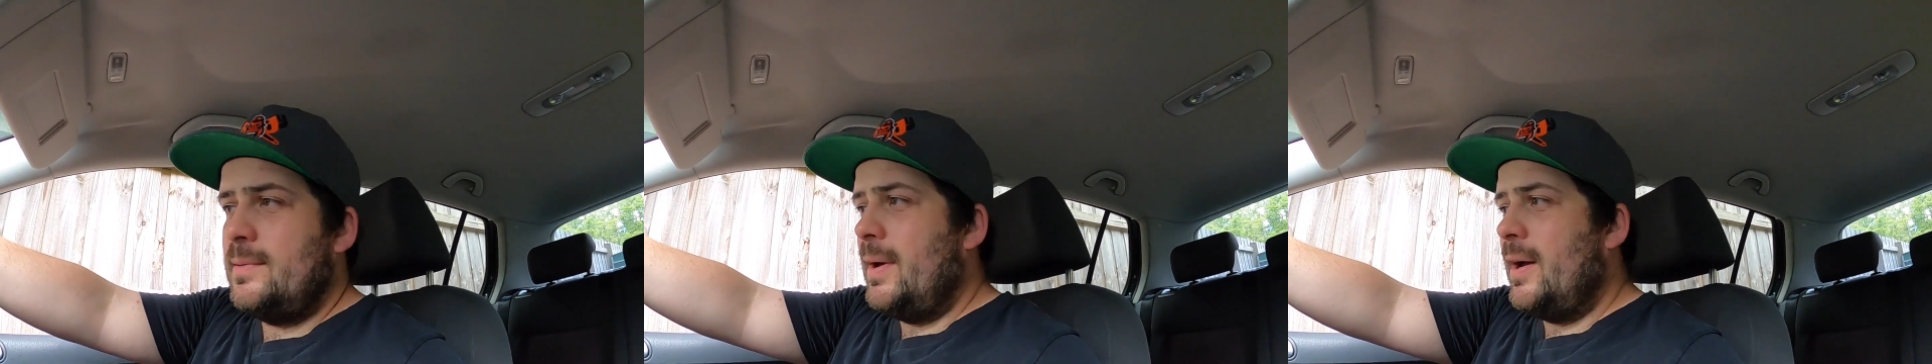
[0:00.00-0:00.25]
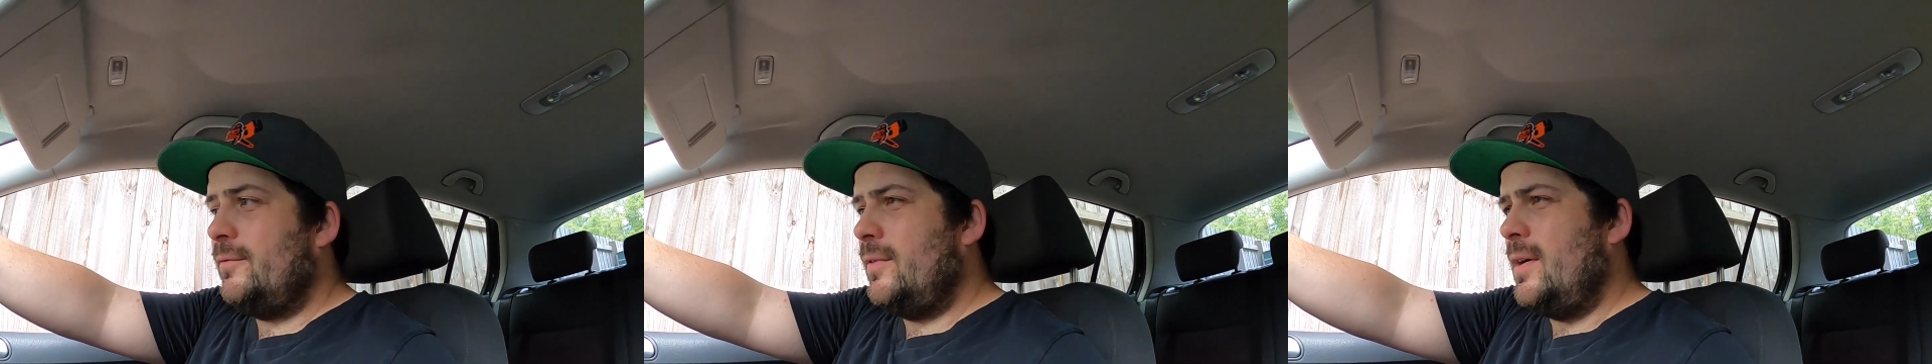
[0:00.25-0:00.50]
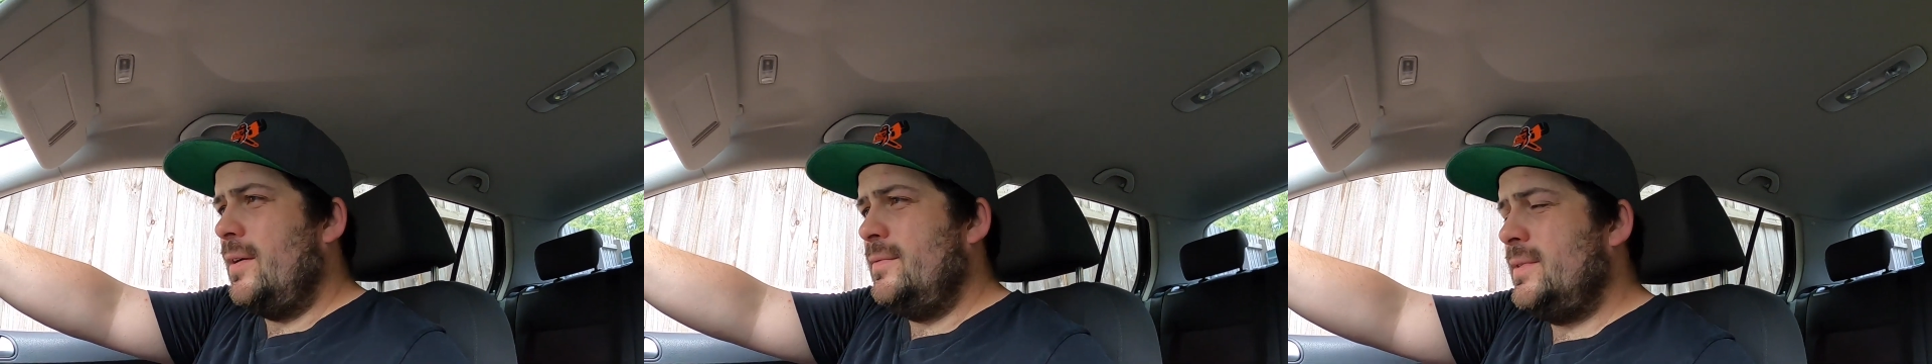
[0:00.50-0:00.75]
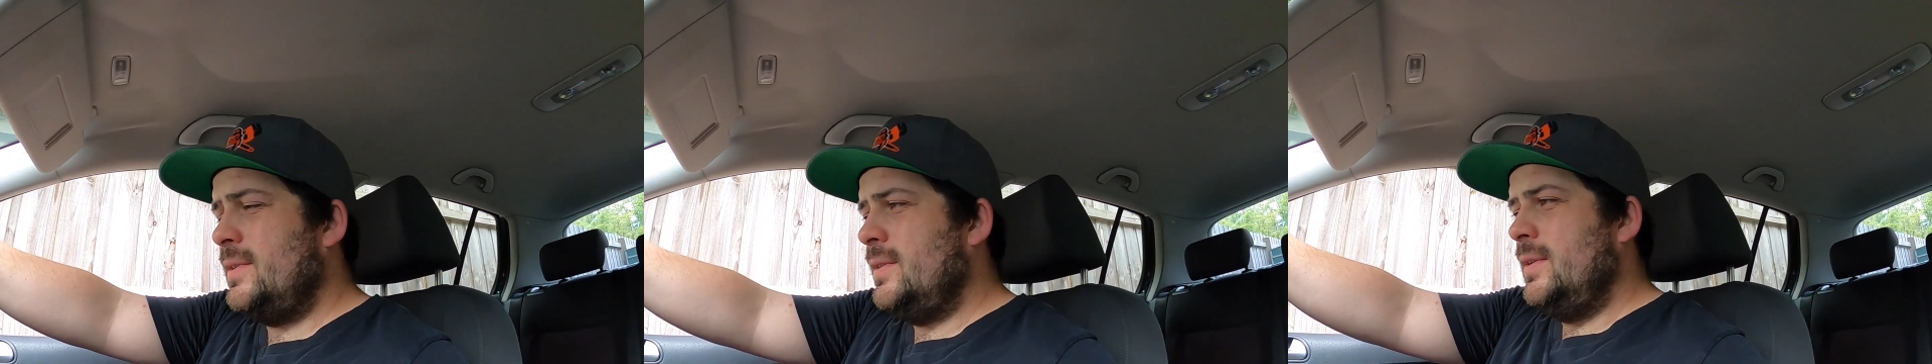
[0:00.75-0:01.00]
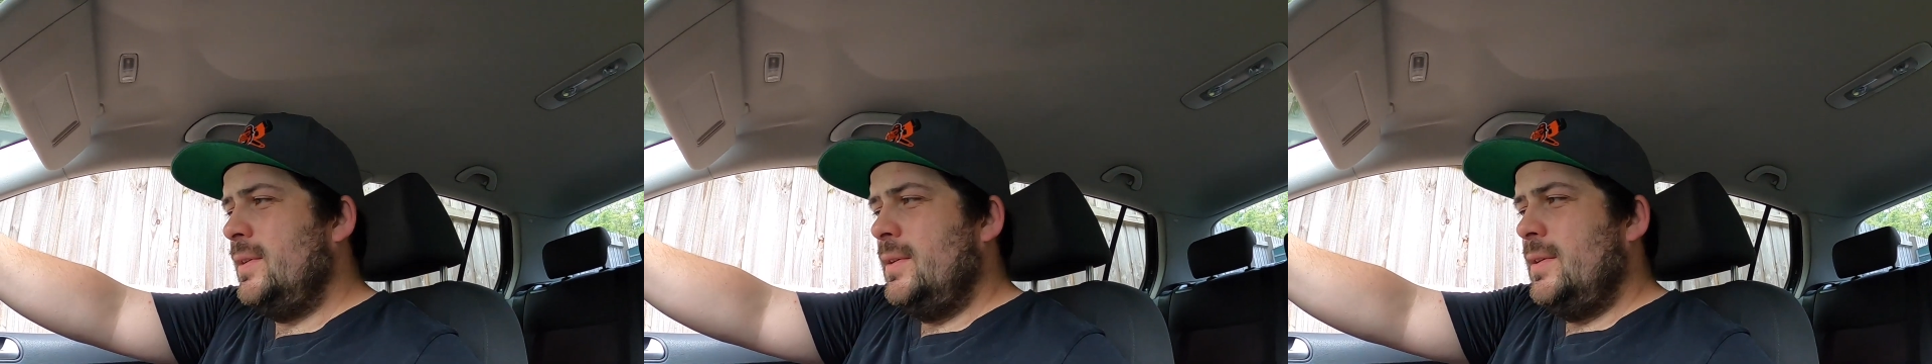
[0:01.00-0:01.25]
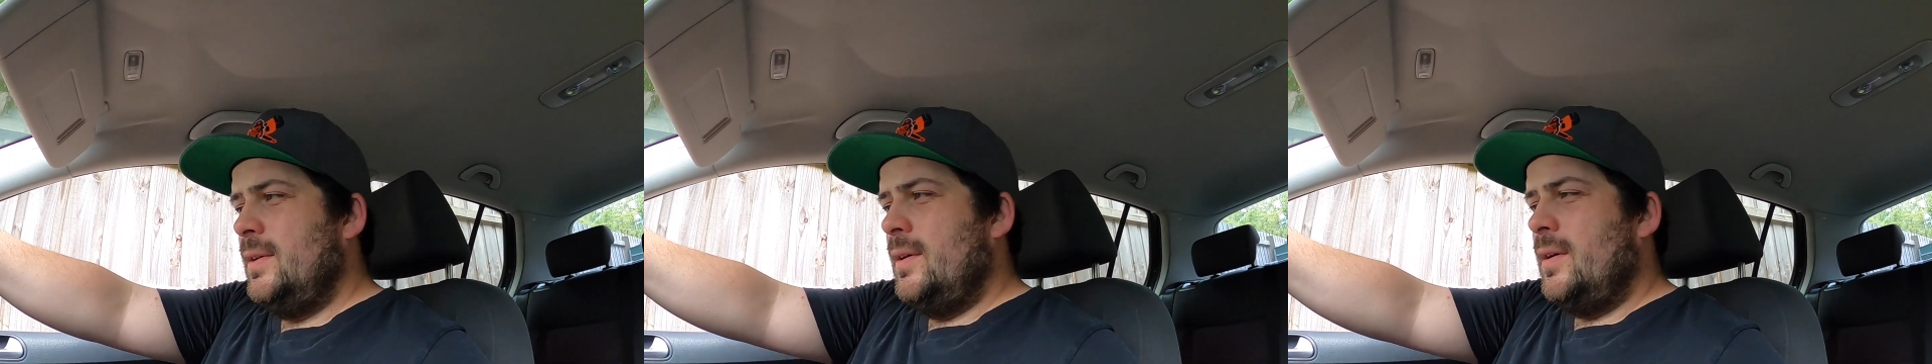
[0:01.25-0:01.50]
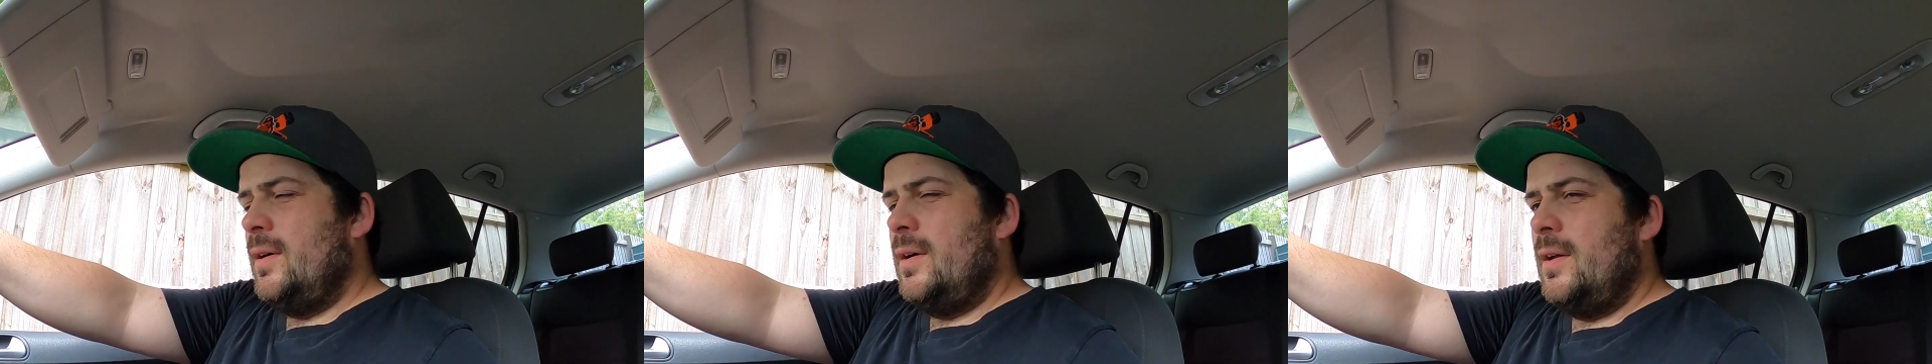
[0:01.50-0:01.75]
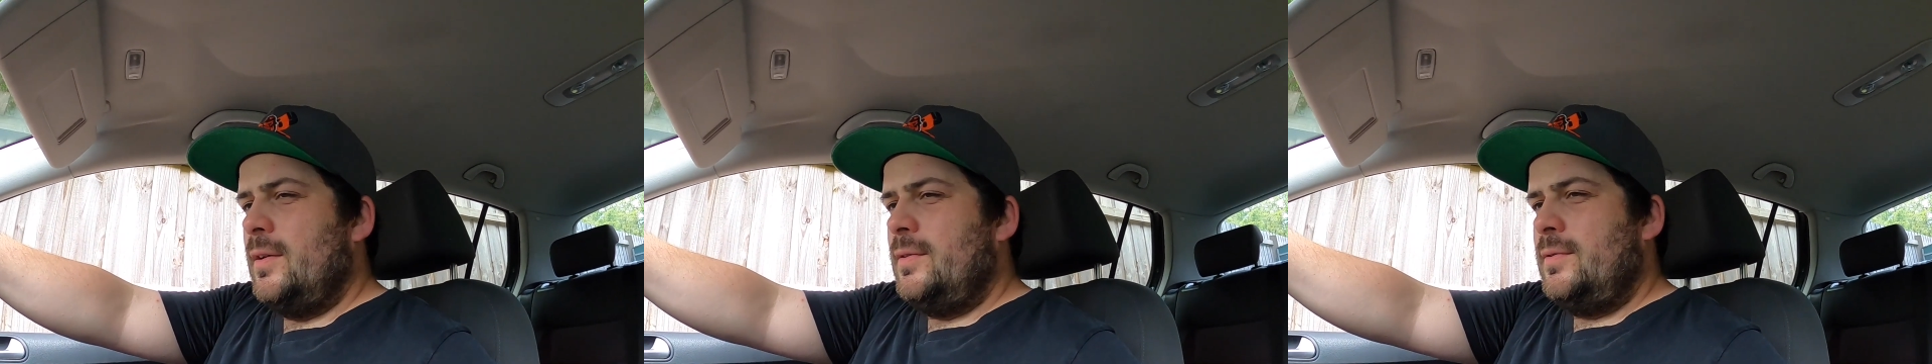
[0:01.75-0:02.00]
the Mark 5s,
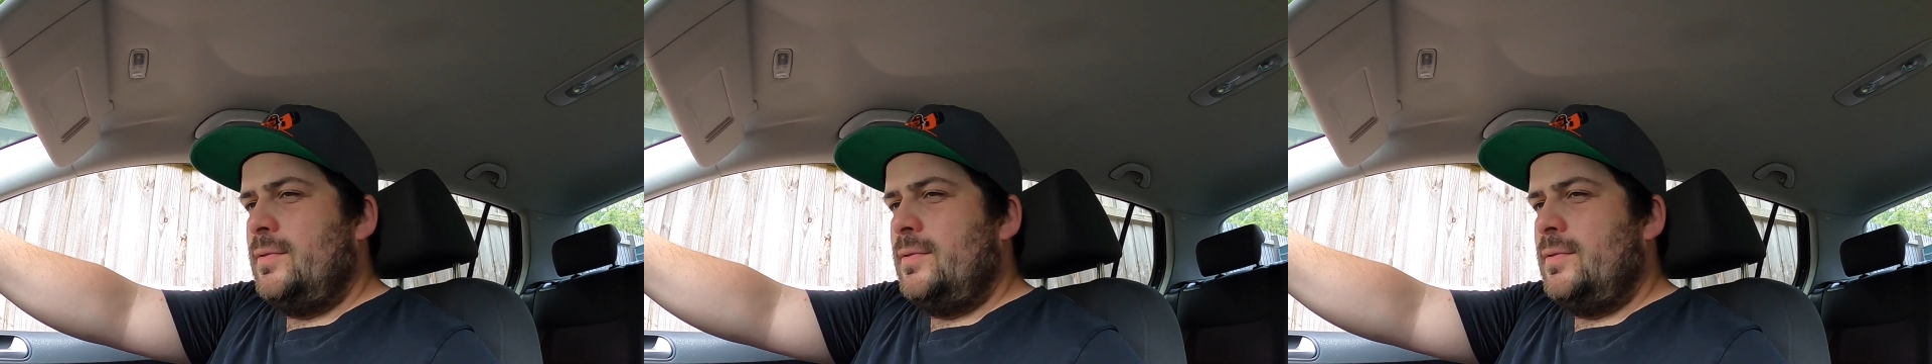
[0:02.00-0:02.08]
I